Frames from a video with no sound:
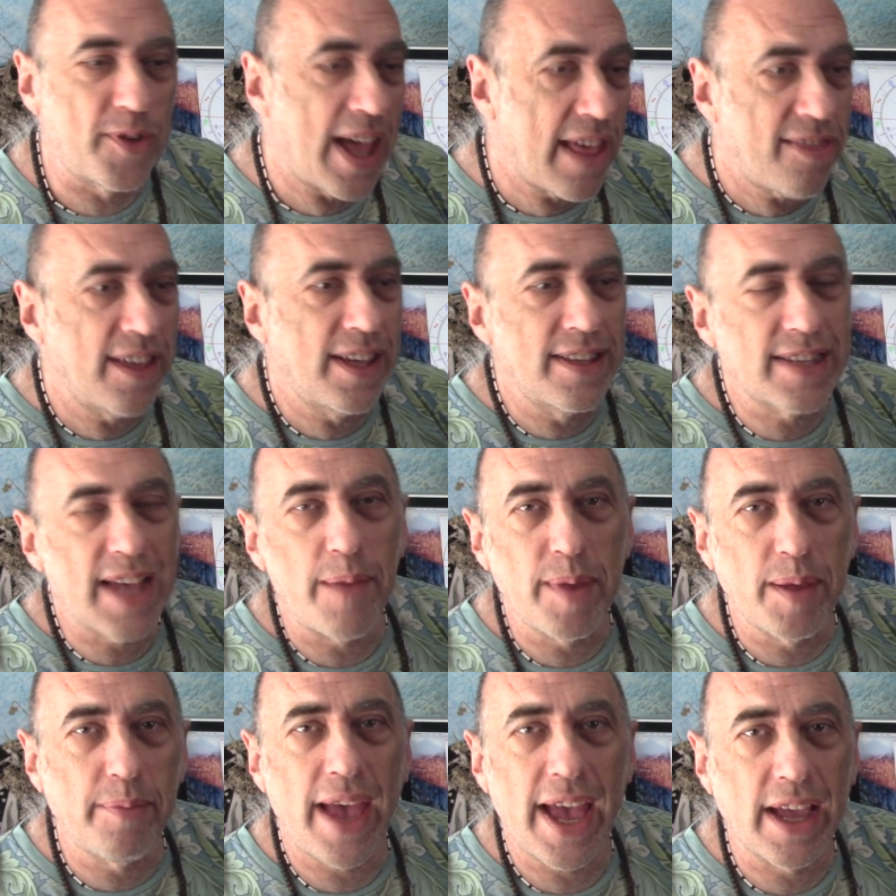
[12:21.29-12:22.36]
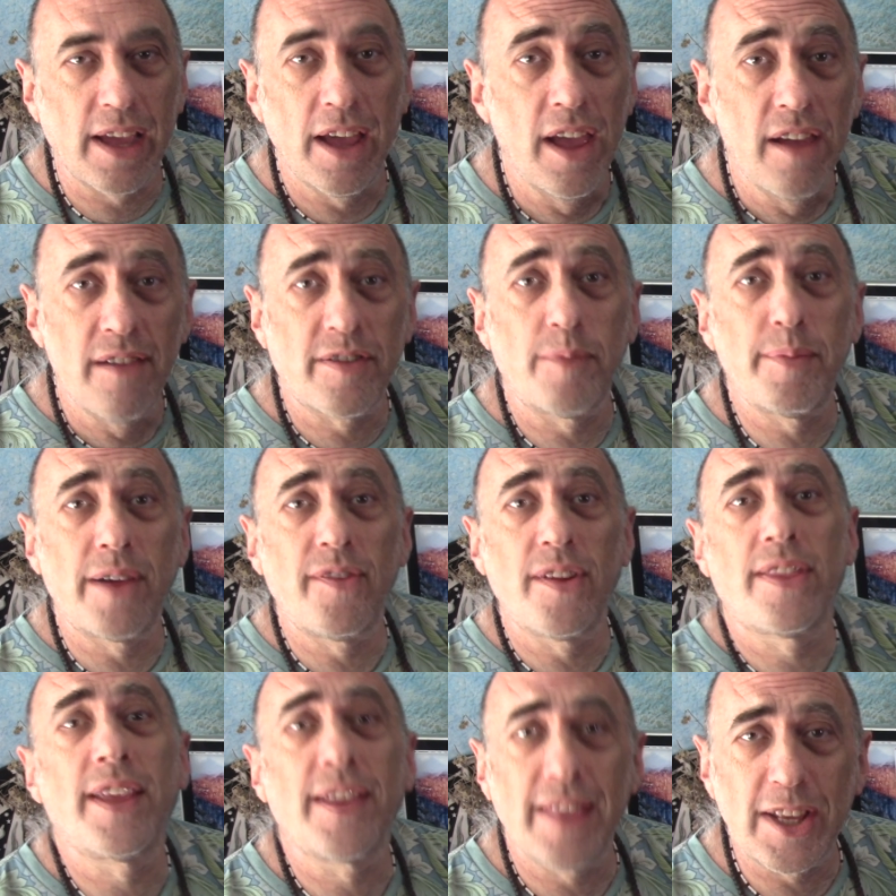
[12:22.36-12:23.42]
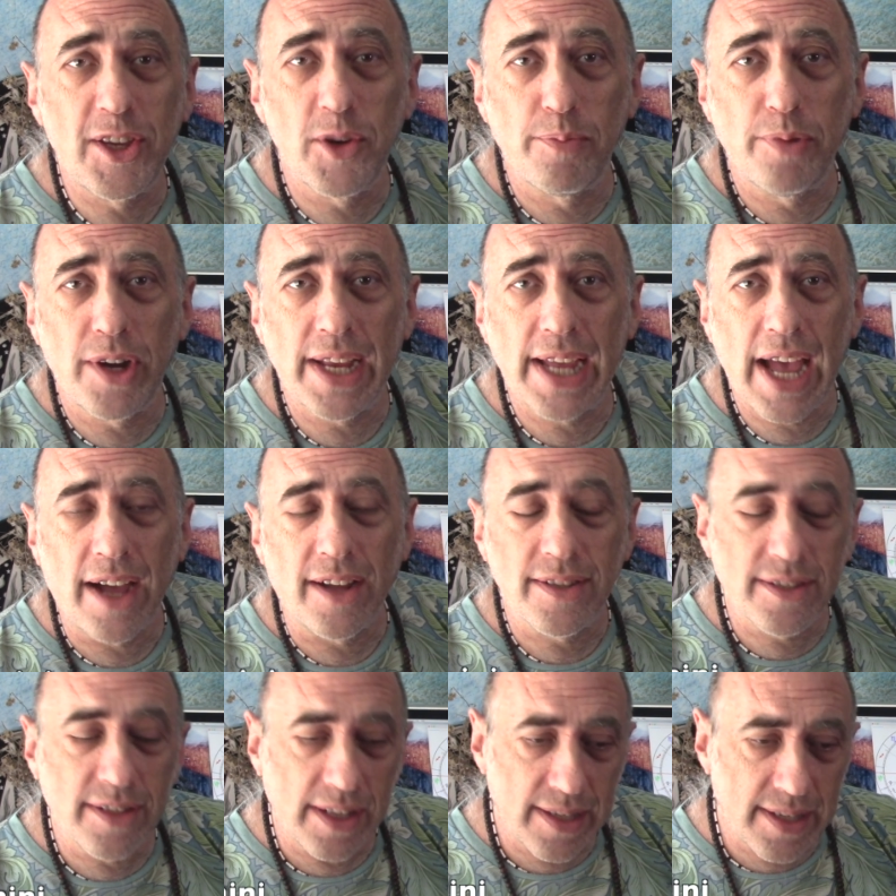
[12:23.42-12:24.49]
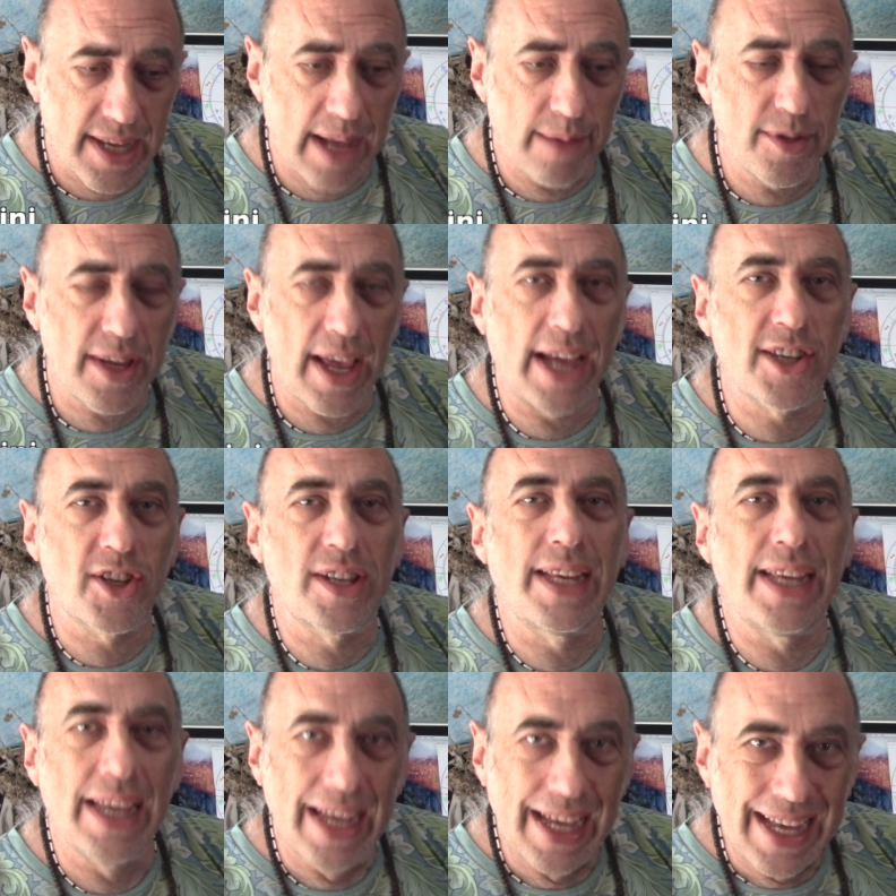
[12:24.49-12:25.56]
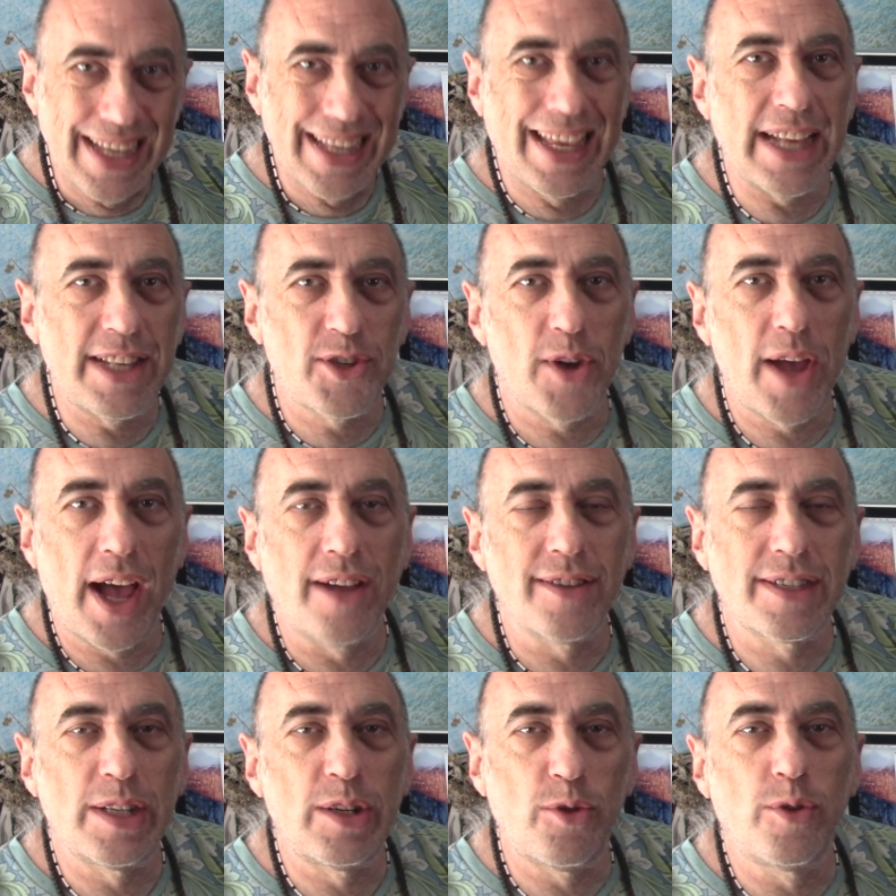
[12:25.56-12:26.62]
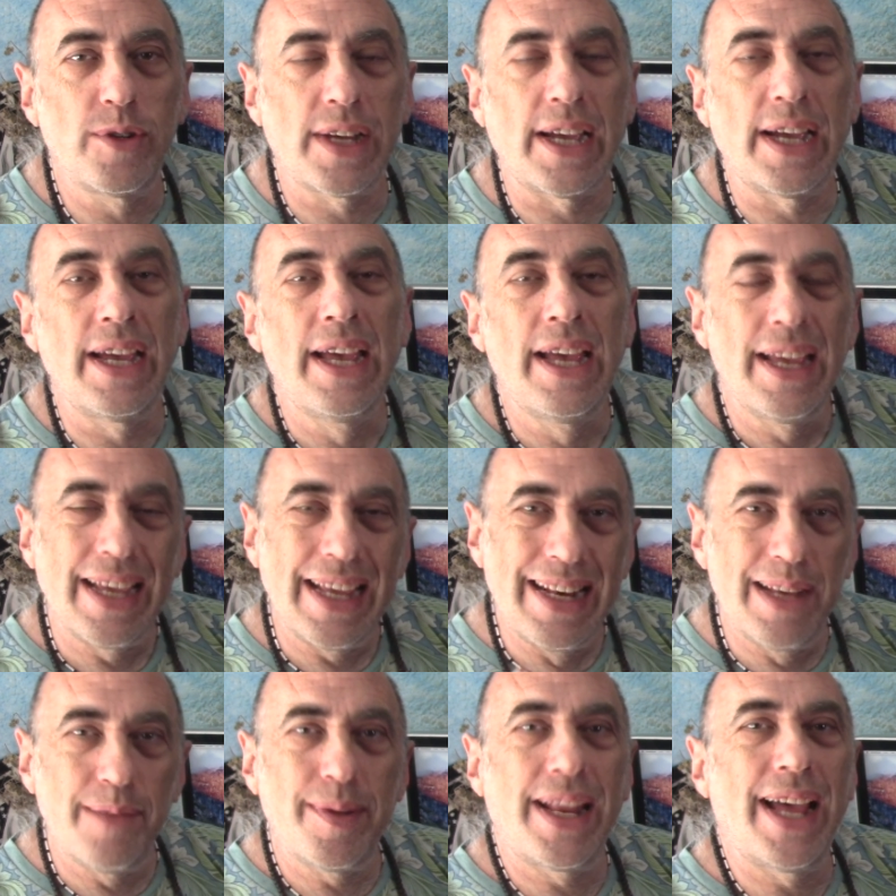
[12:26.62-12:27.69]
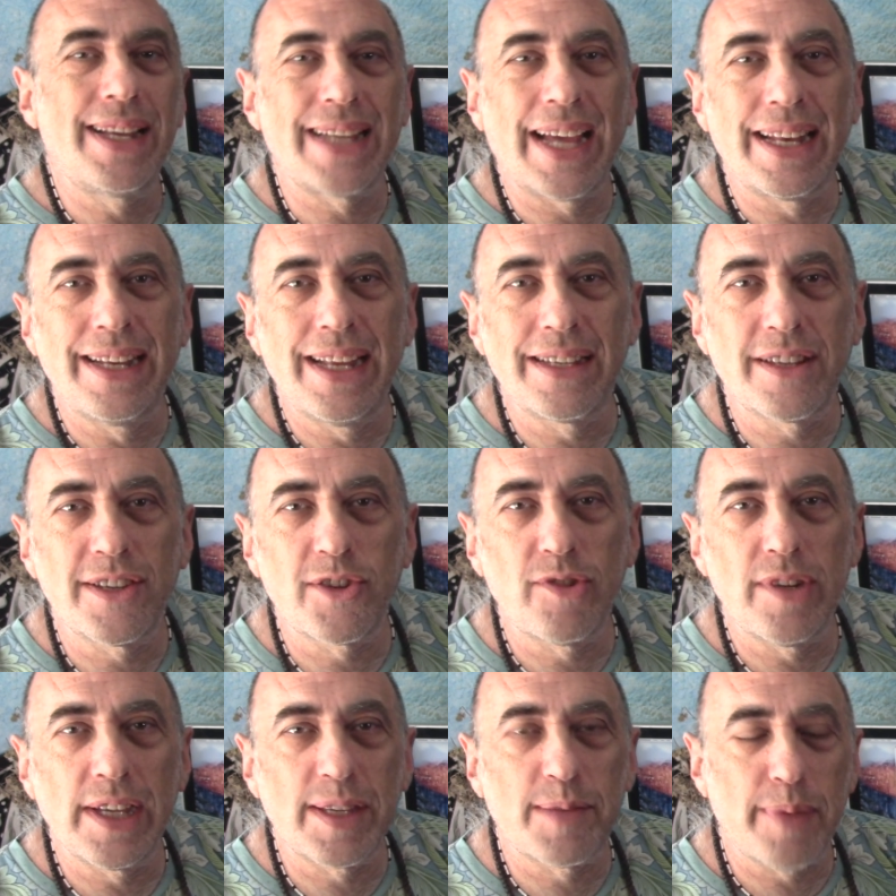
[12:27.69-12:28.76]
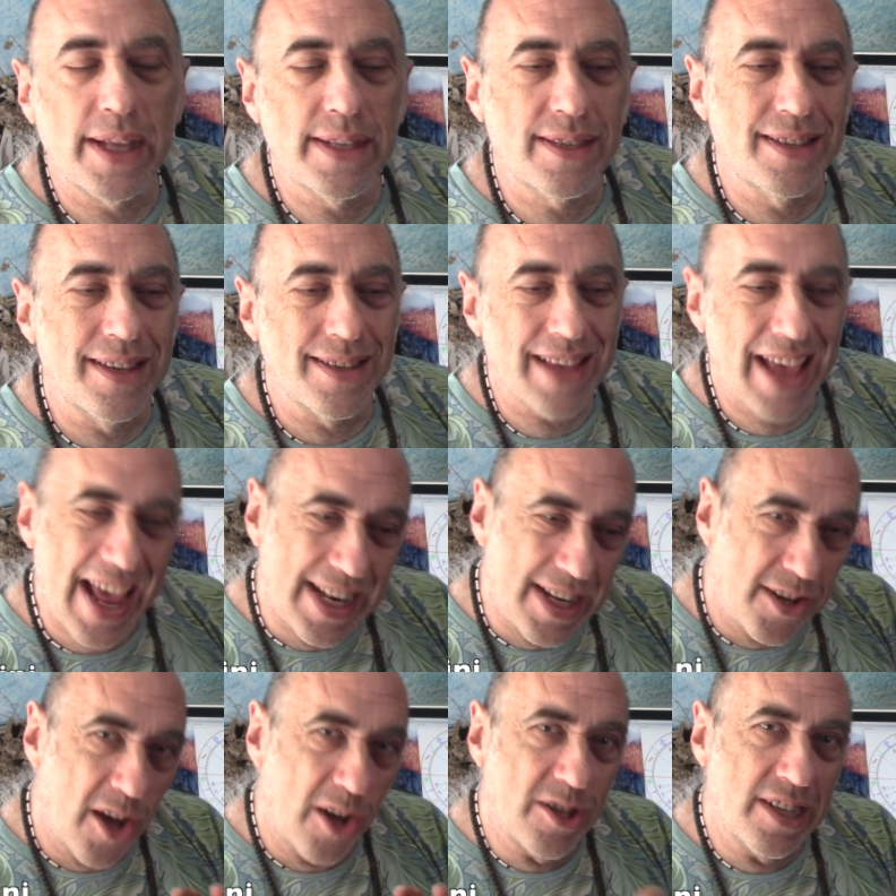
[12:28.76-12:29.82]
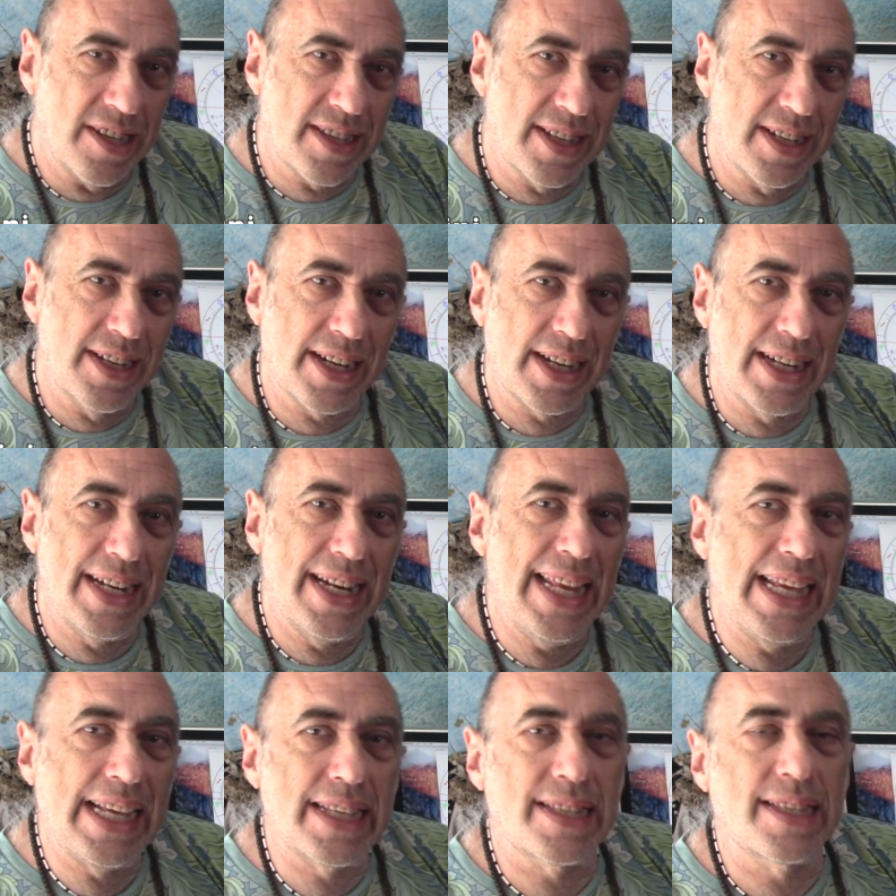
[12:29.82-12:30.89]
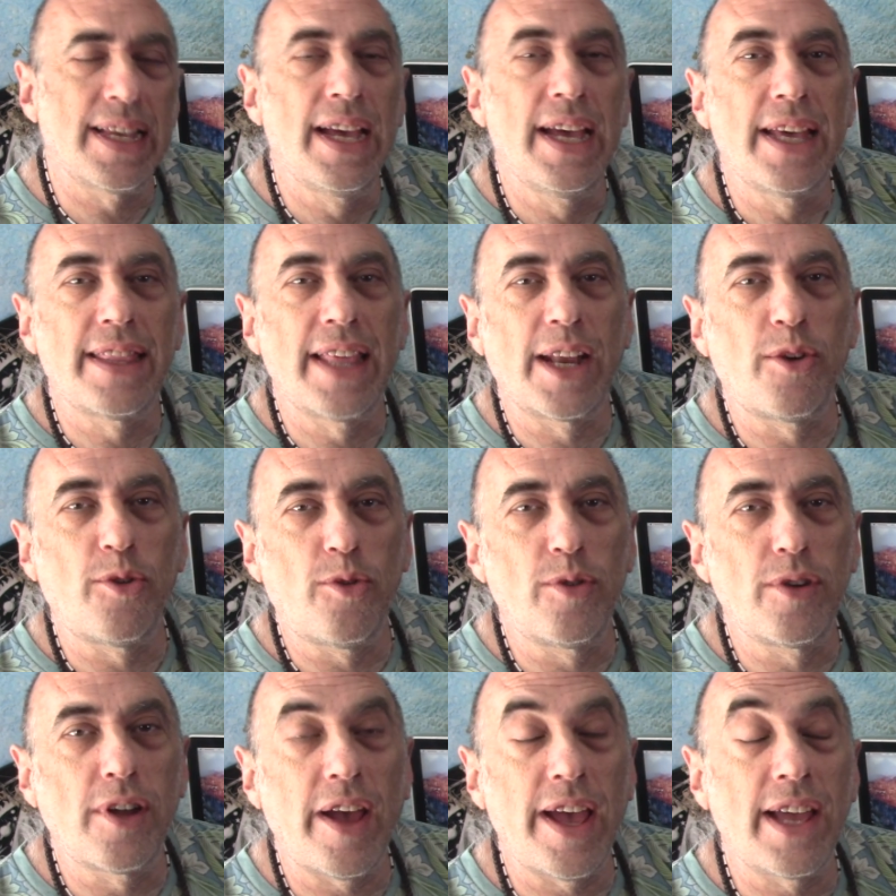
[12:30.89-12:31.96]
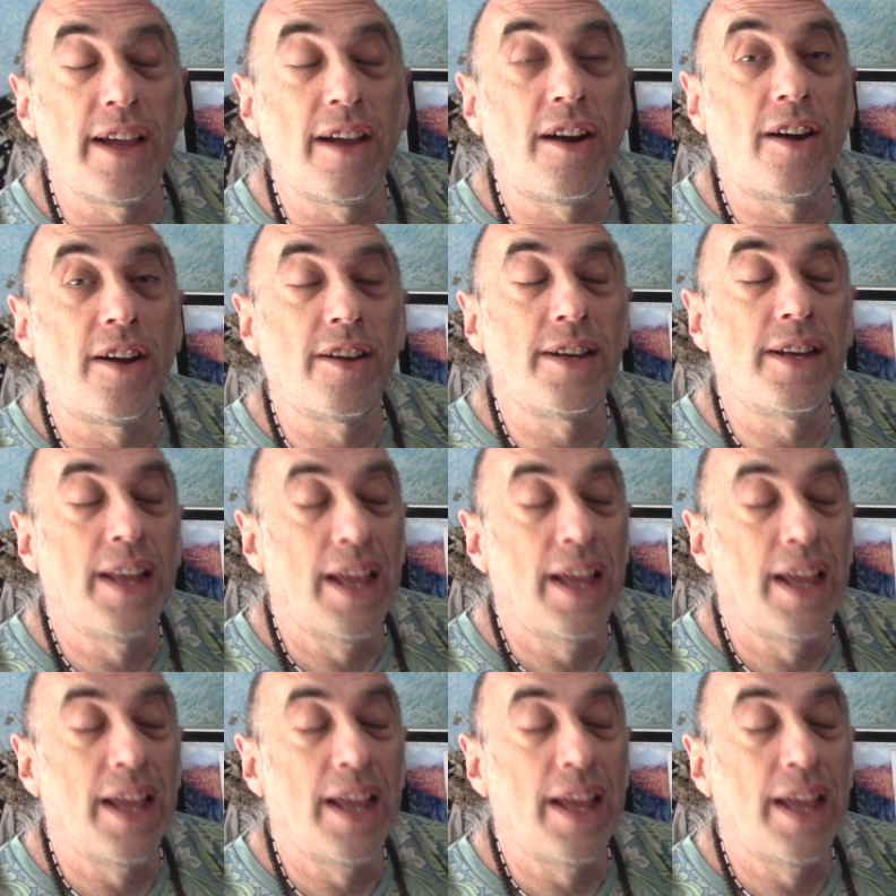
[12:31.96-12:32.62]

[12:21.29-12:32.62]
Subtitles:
Nothing is coming back from everything that you're putting out. So it's time to actually get your house in order, eliminate unnecessary expenses, and notice the little leaks that are all going on